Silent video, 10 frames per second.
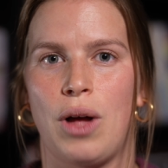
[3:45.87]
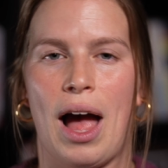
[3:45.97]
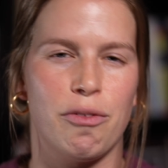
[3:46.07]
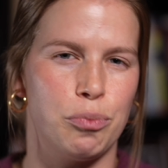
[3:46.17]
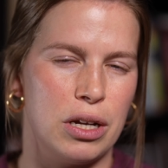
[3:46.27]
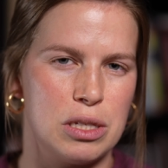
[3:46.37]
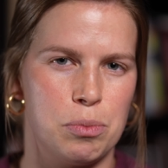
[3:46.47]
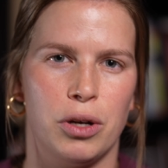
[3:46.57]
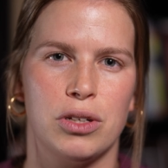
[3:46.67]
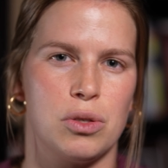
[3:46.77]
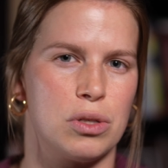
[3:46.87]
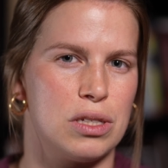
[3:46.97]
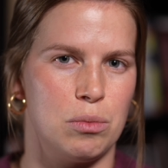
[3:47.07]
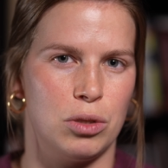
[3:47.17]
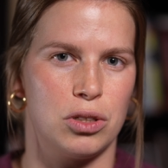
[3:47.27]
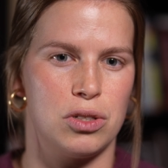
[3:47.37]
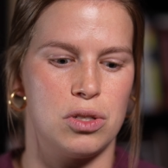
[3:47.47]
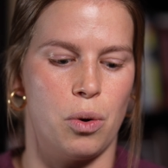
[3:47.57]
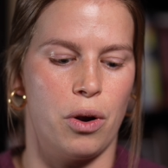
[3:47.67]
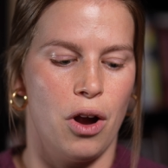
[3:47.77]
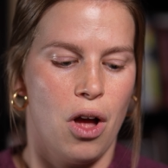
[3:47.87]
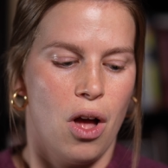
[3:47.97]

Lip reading: half-price books or similar store,